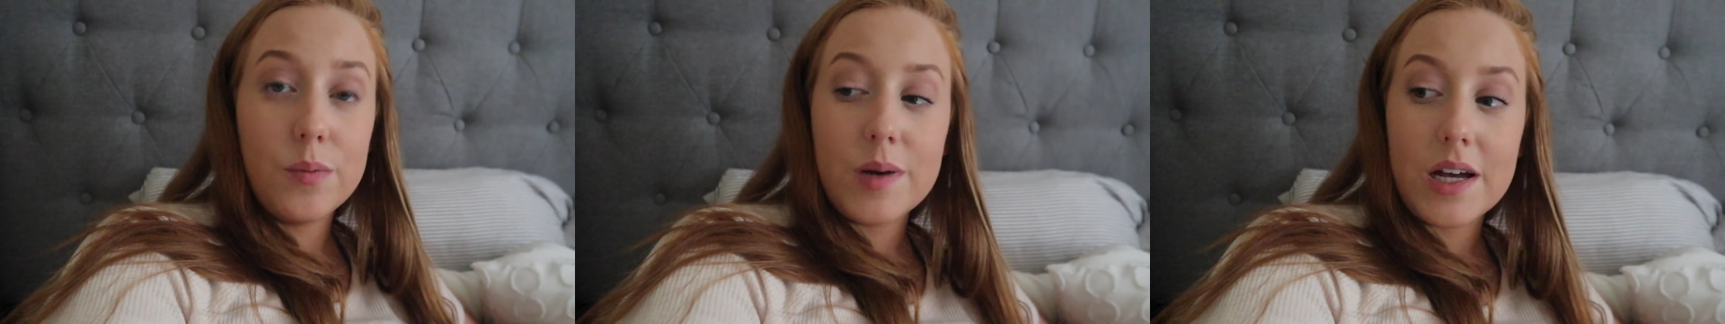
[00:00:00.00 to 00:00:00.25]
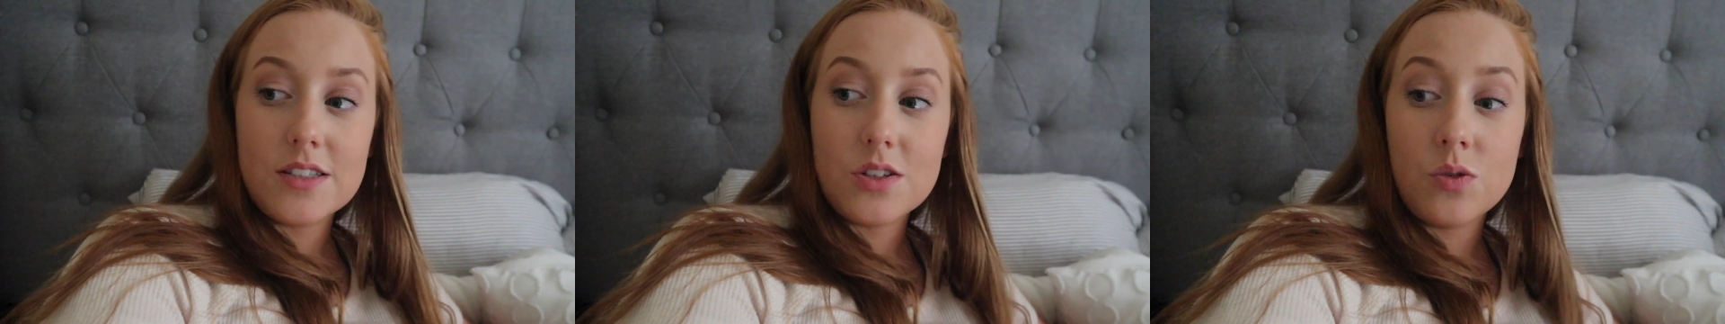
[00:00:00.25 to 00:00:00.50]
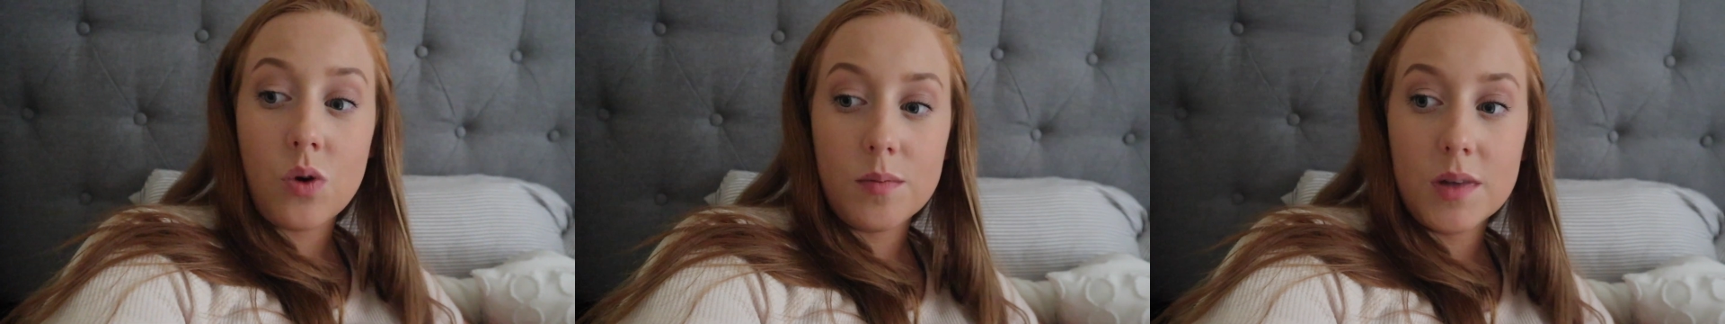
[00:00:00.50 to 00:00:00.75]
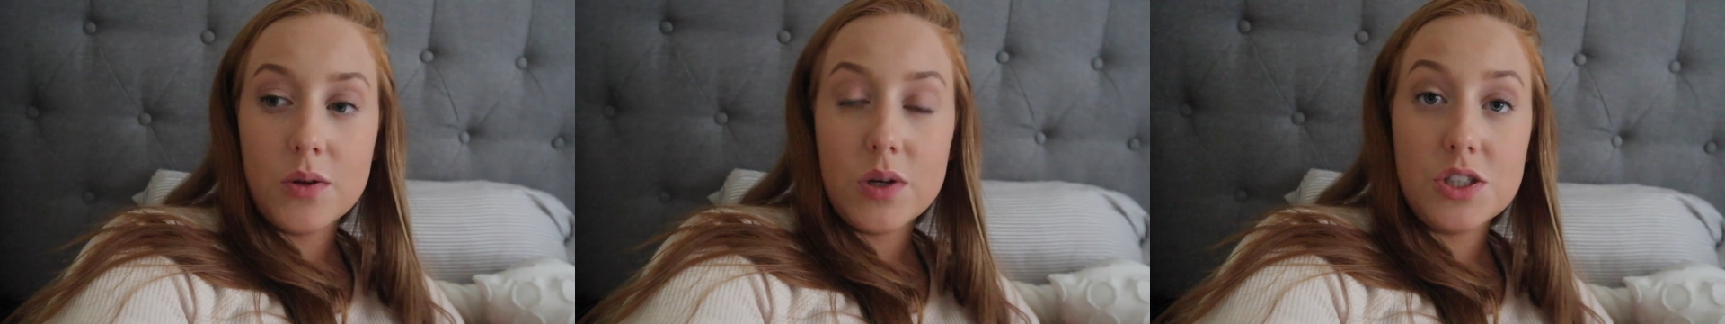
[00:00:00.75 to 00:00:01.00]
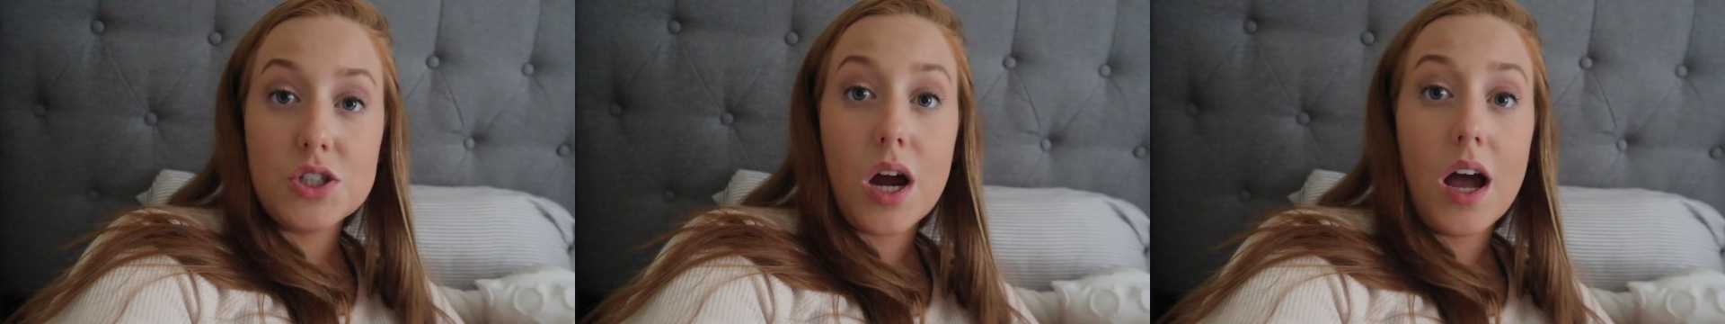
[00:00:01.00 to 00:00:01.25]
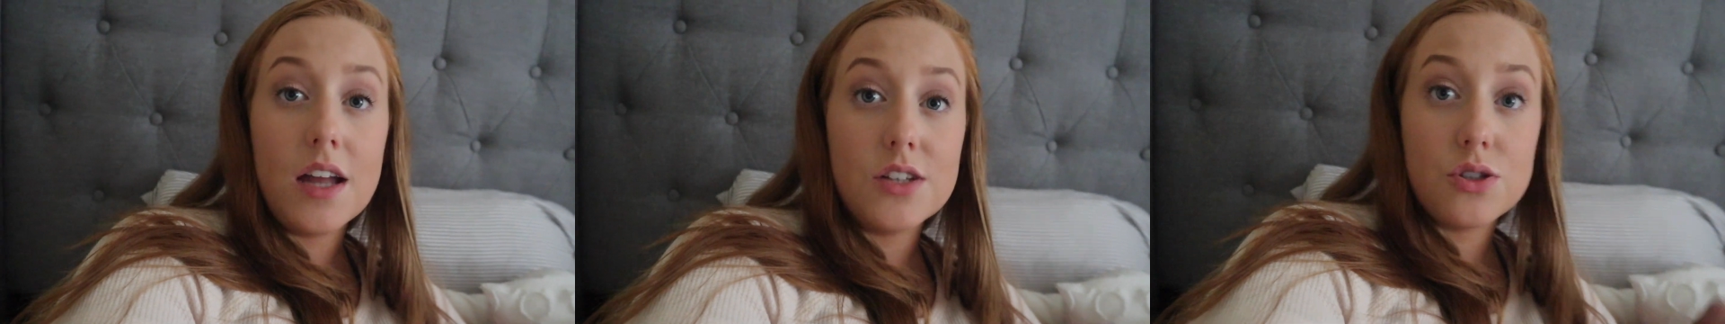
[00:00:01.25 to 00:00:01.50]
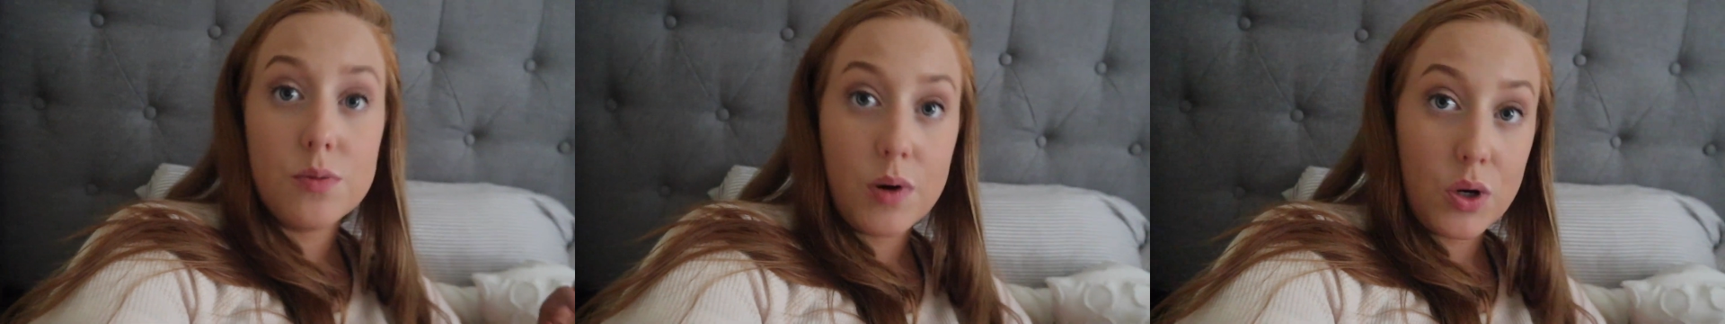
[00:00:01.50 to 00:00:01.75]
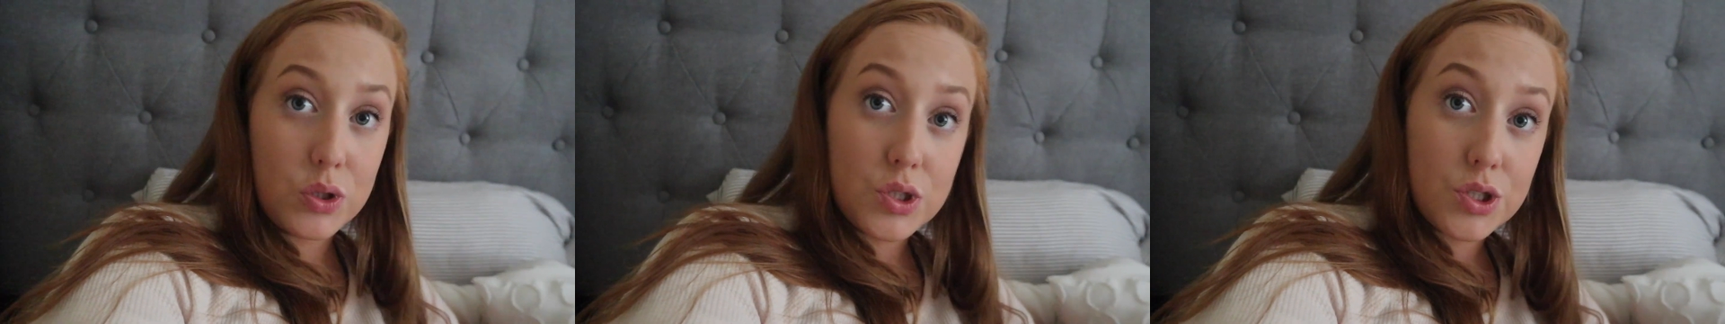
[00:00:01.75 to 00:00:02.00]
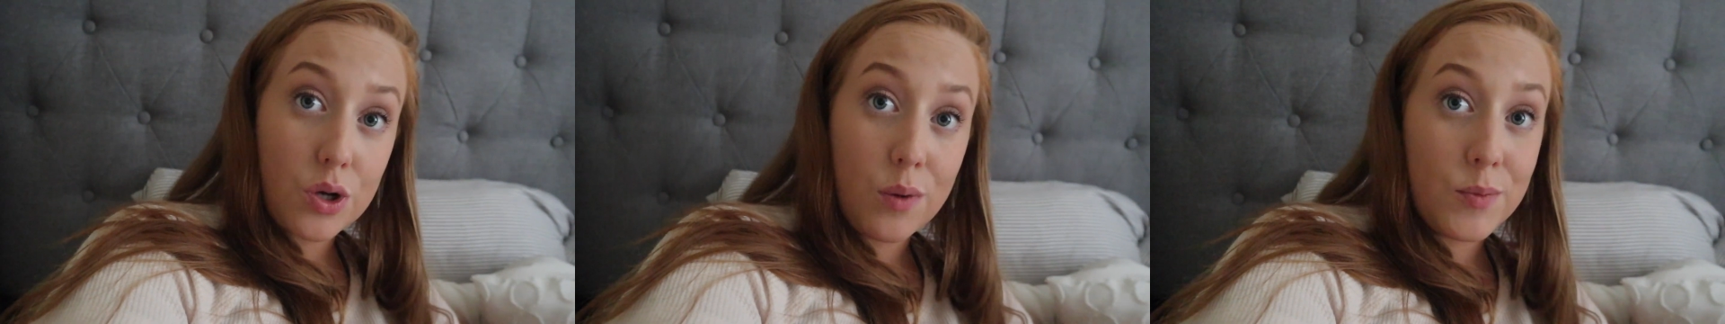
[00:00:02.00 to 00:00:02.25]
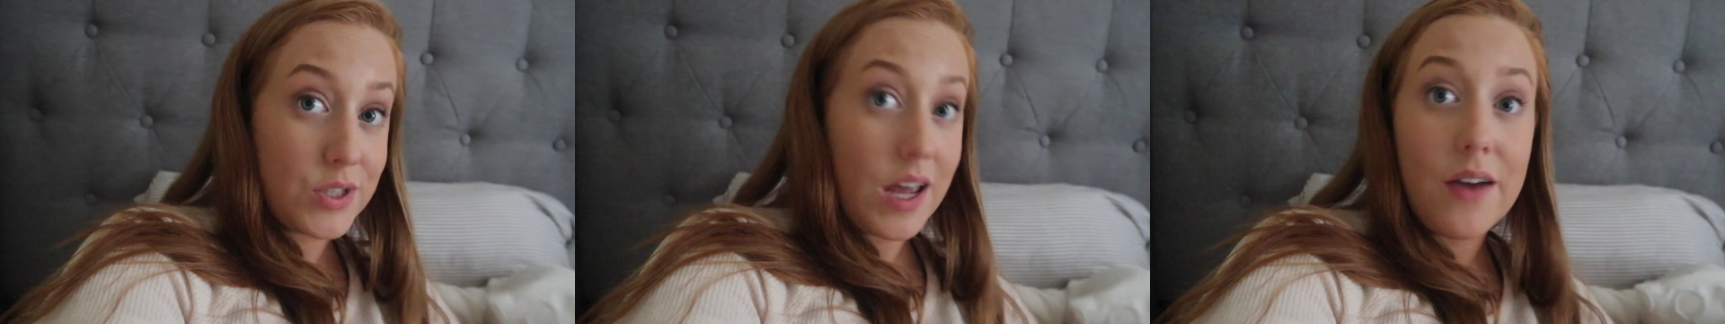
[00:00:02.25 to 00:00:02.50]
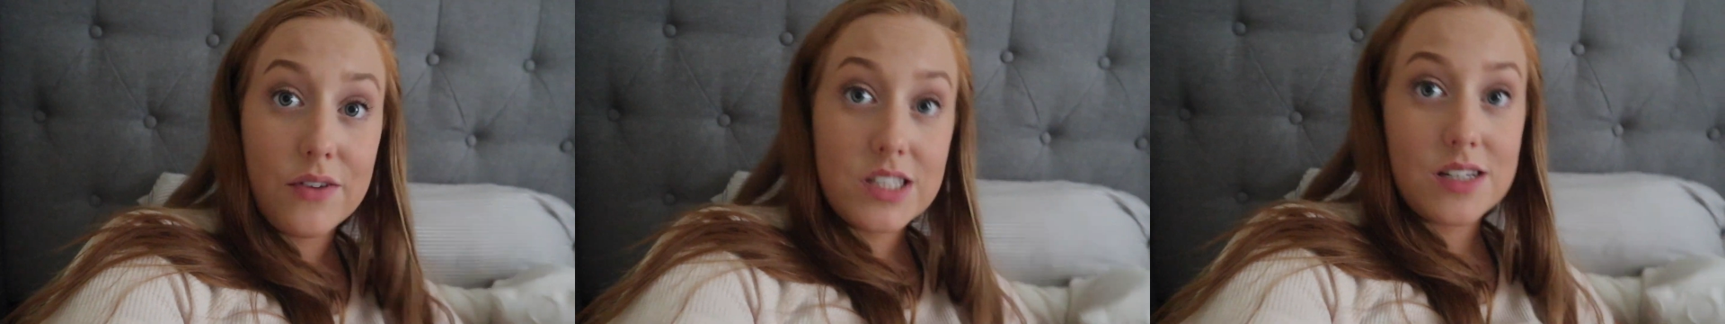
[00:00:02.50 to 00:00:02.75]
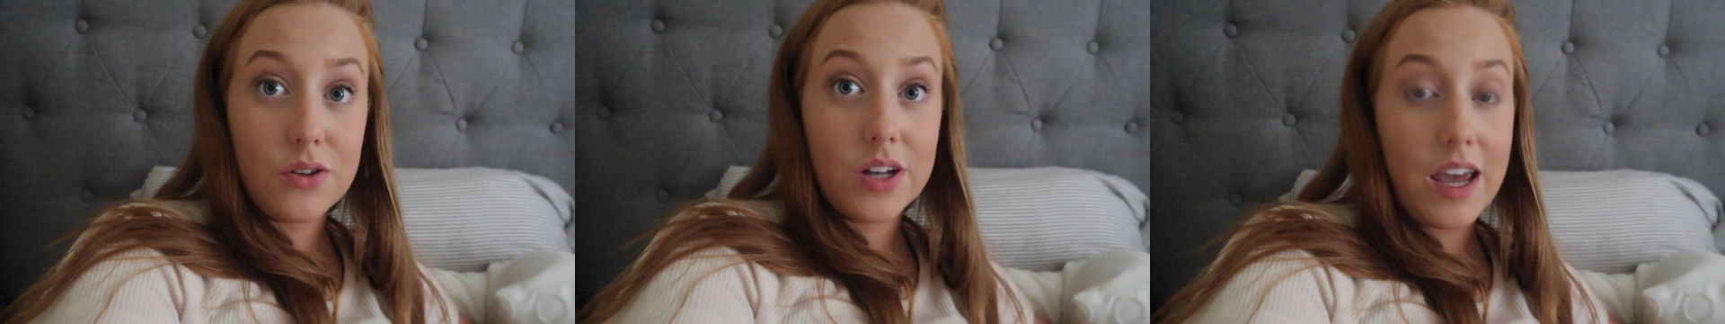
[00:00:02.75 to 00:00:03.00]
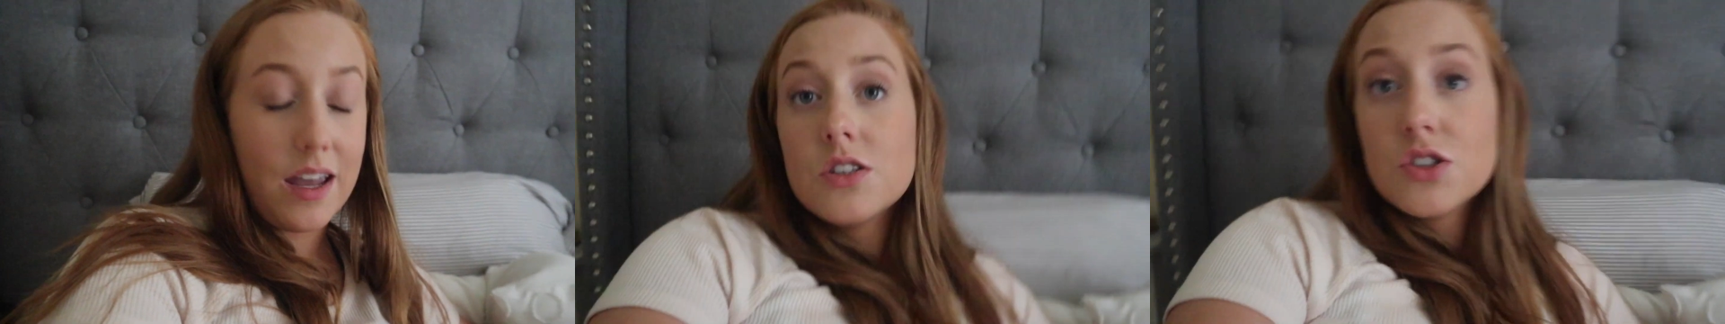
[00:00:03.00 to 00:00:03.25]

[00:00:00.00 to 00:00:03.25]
but normally we try to post almost every single day.